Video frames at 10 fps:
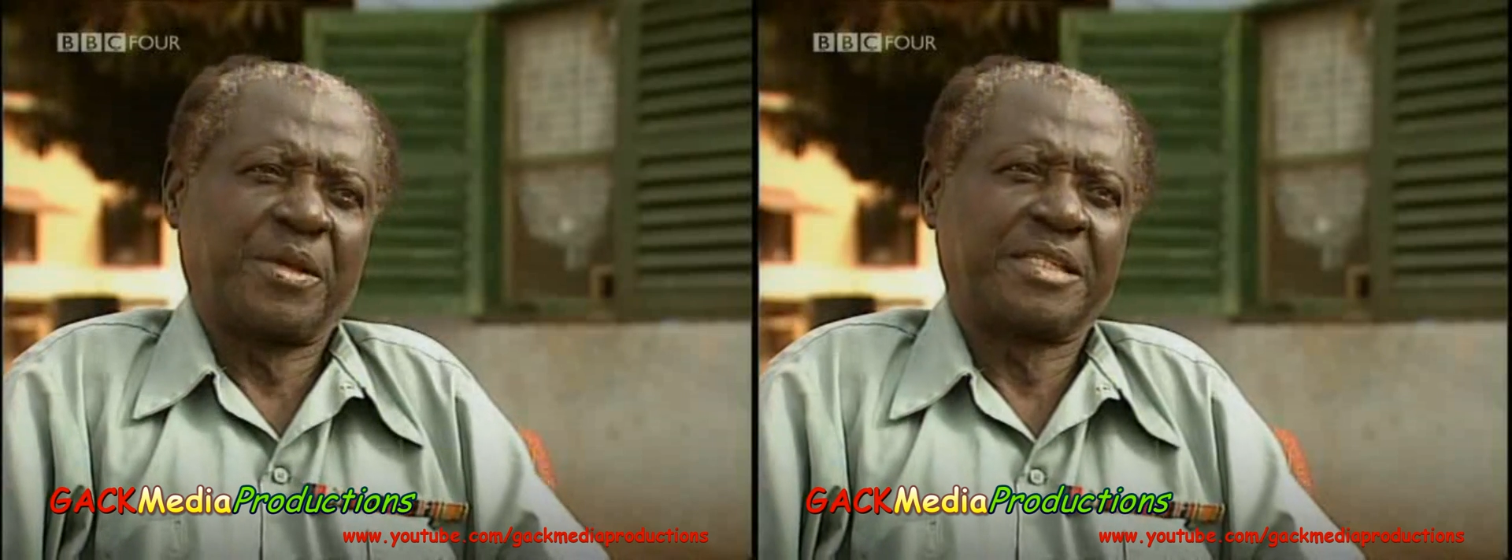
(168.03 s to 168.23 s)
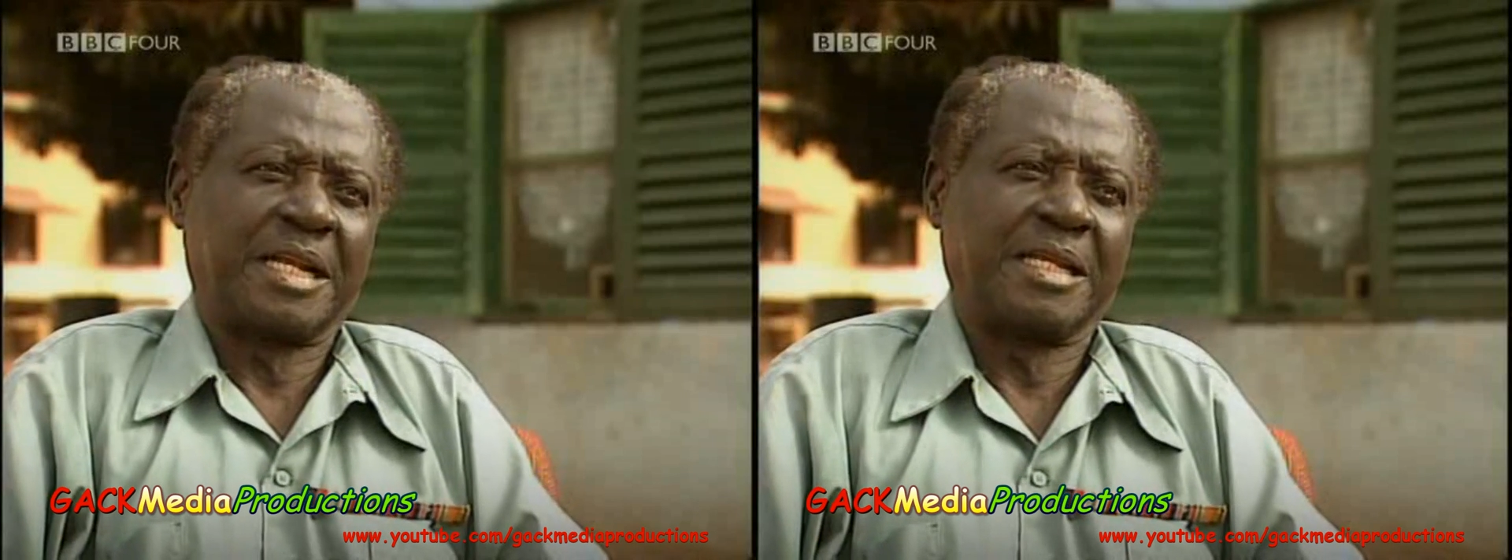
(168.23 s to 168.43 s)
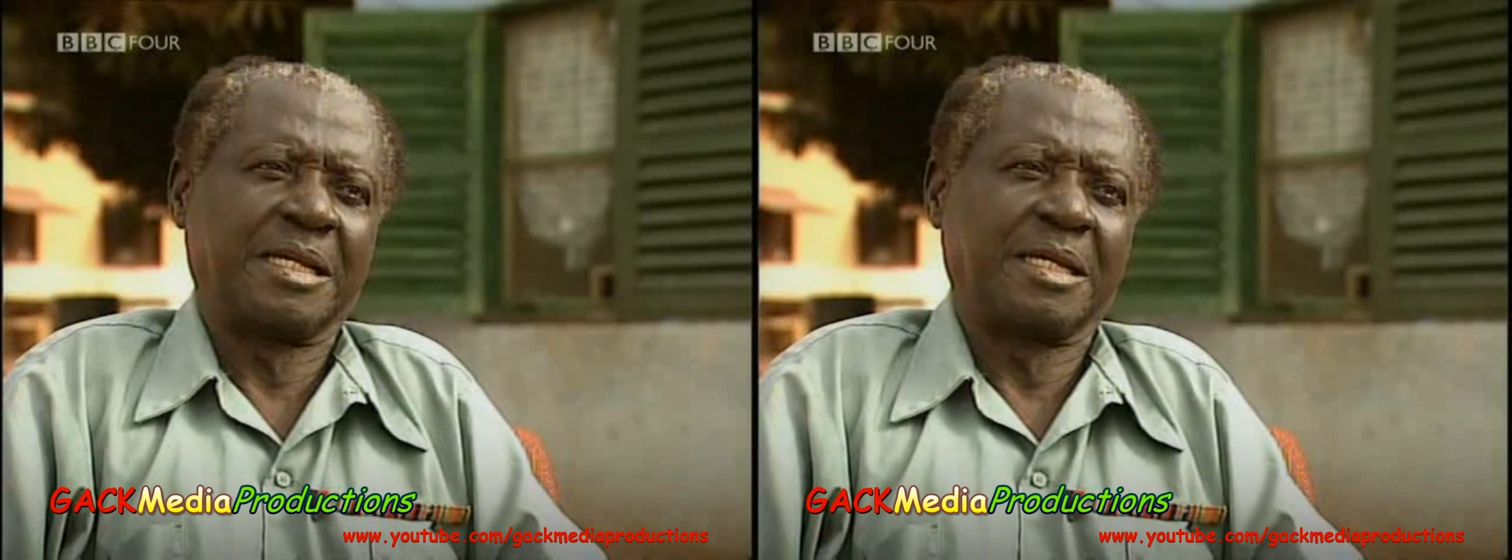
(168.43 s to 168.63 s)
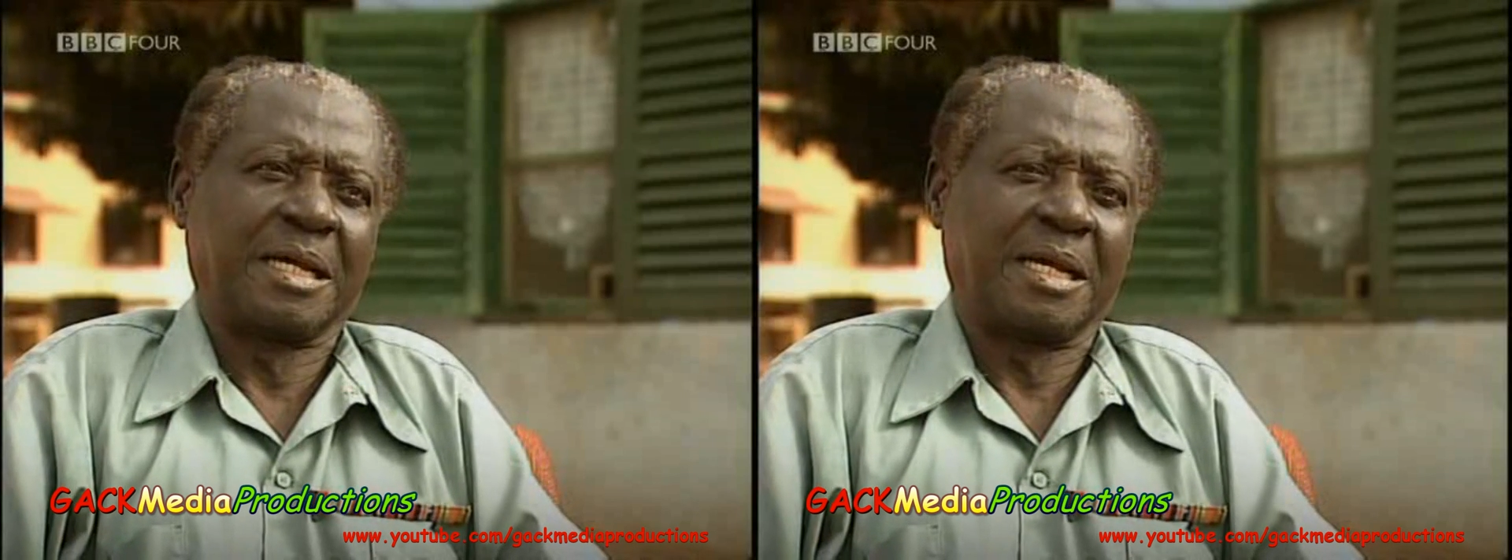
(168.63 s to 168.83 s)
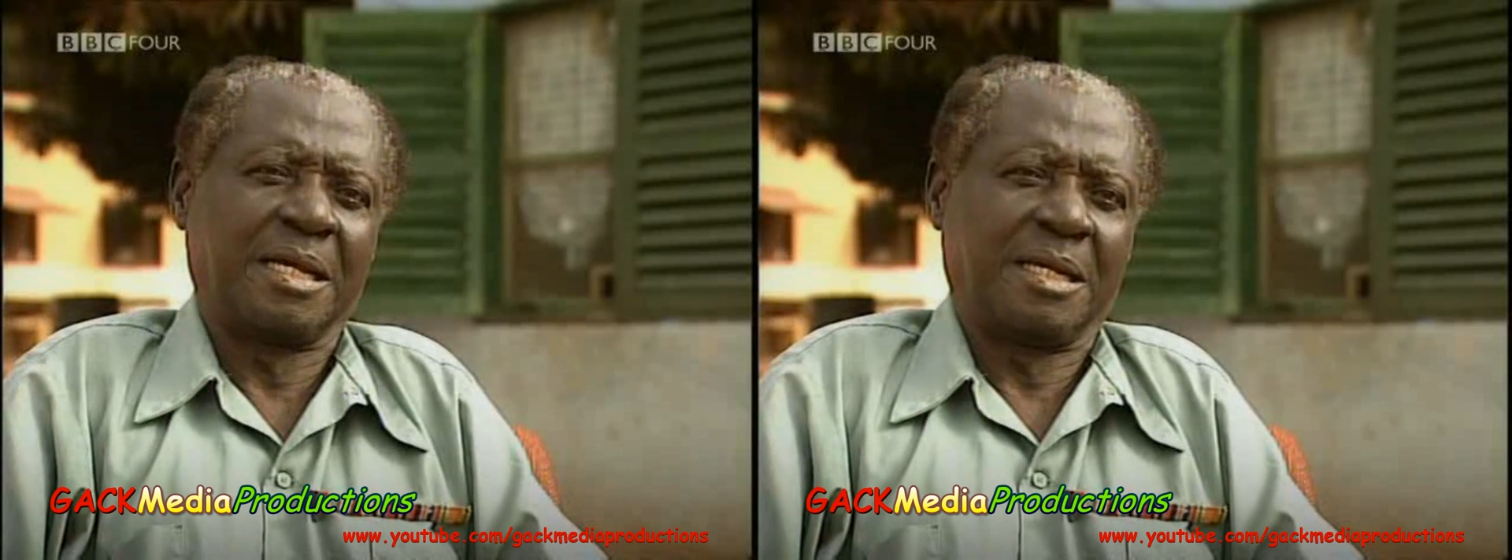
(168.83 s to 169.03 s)

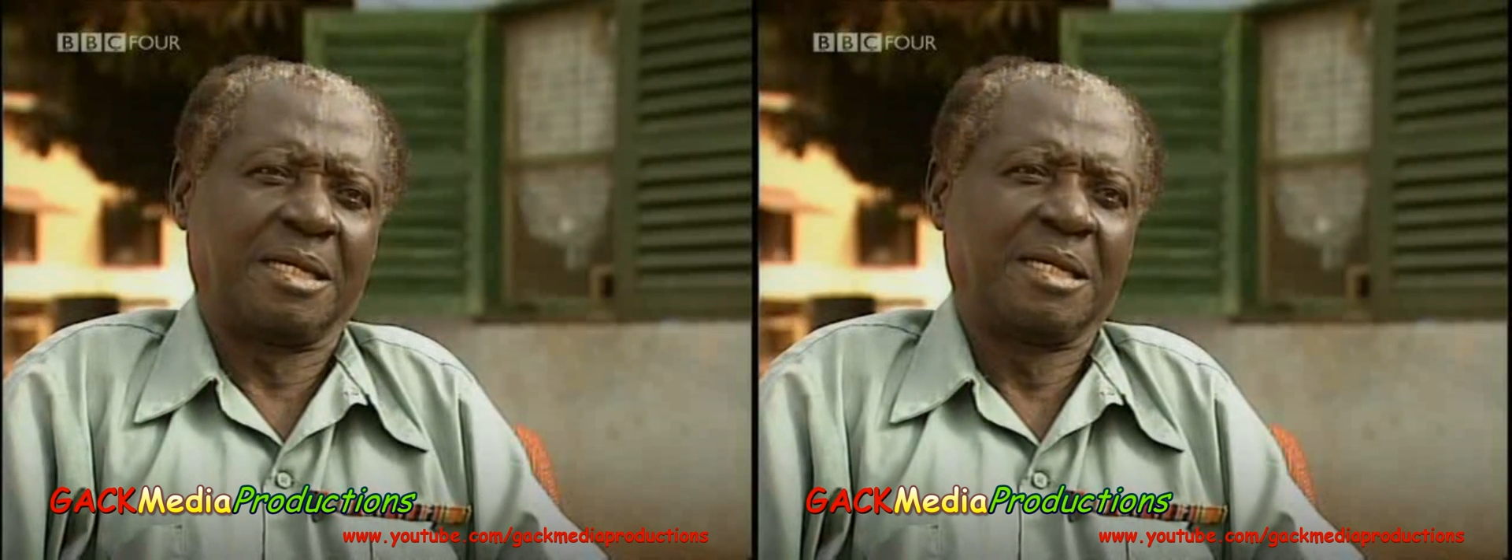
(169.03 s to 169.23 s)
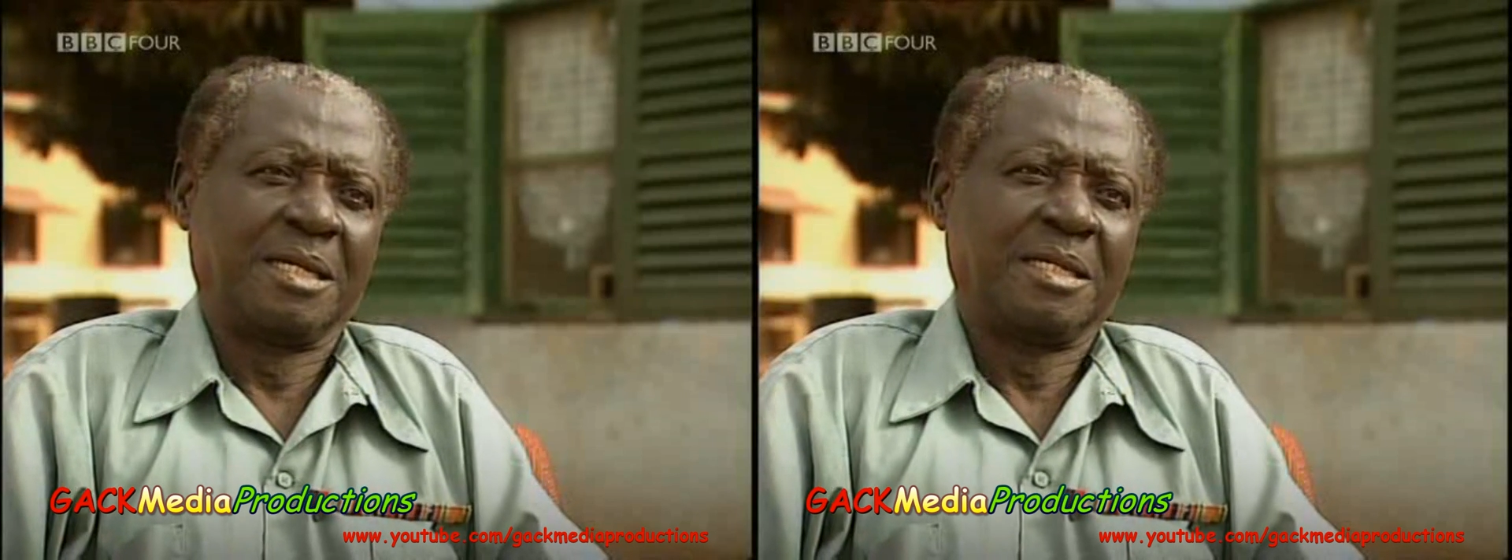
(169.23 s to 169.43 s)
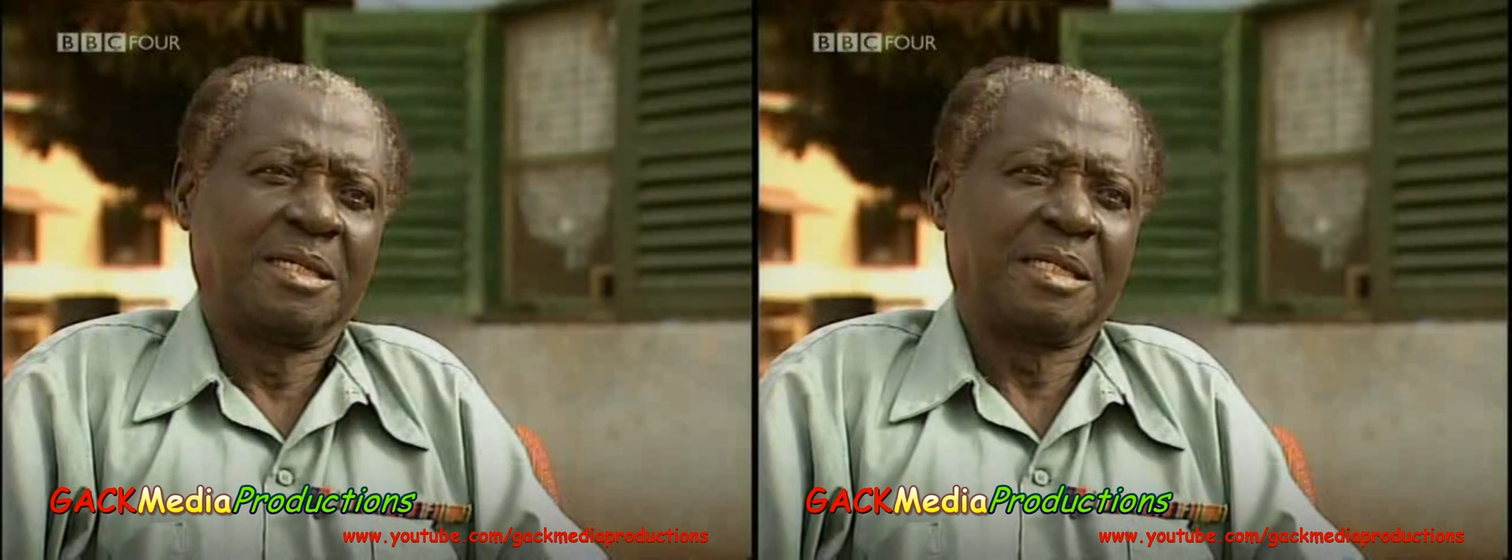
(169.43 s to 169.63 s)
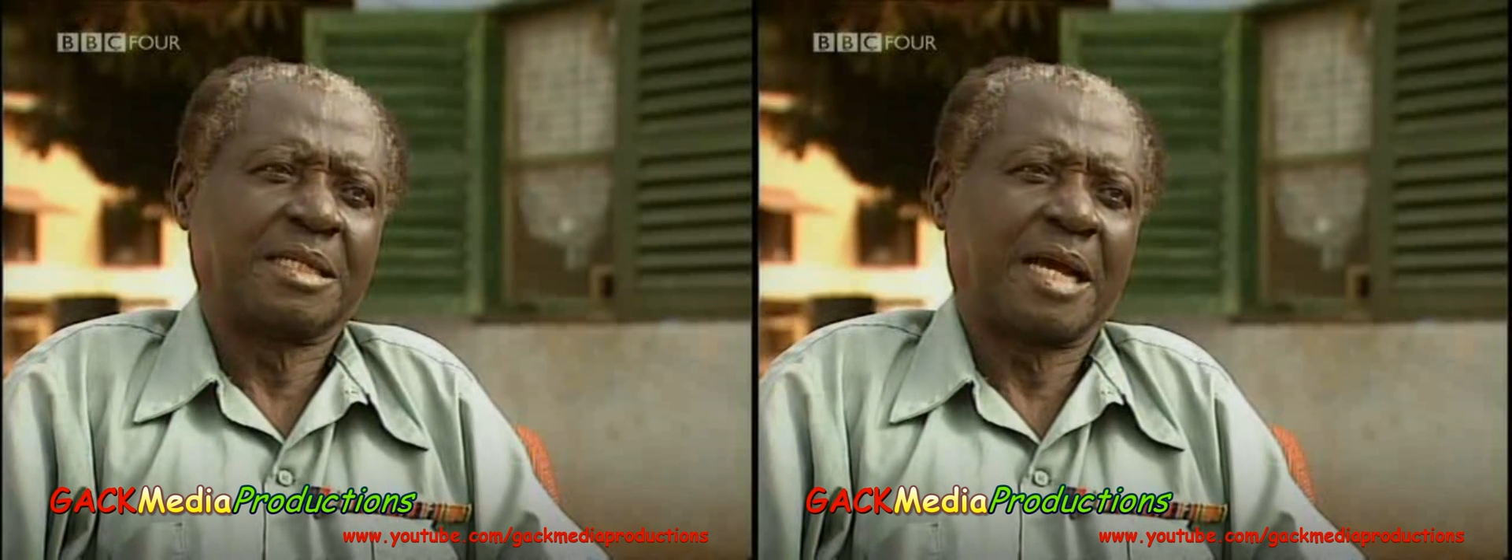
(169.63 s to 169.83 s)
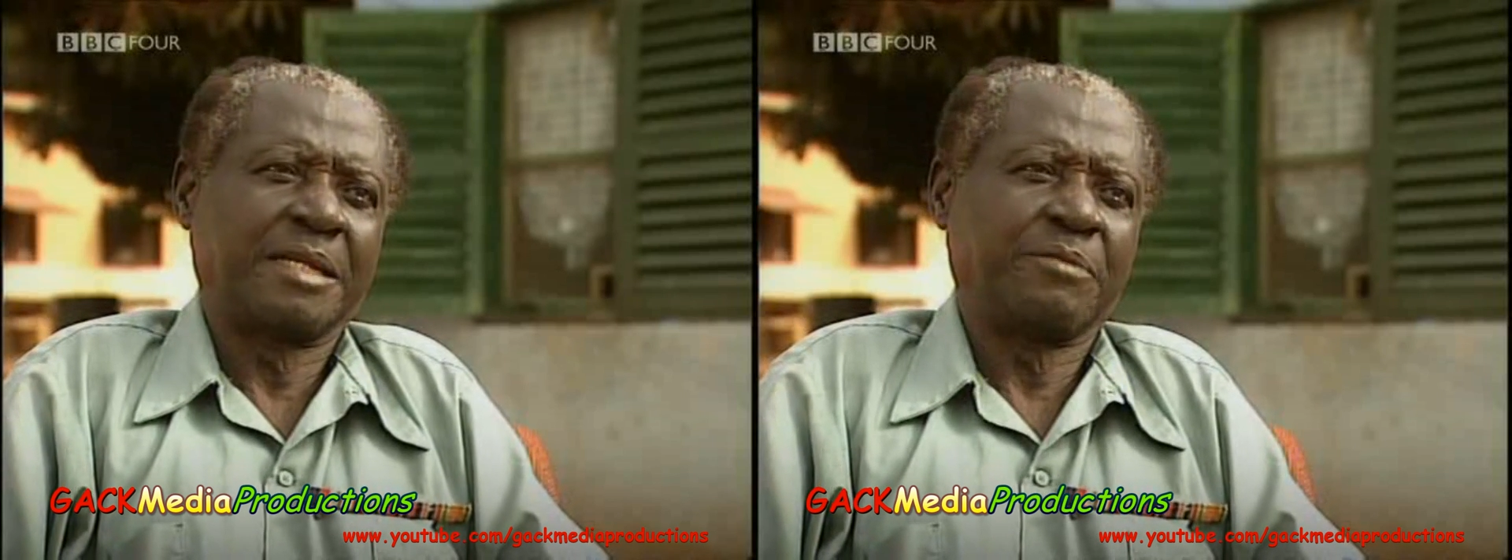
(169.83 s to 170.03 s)
especially. Uh, it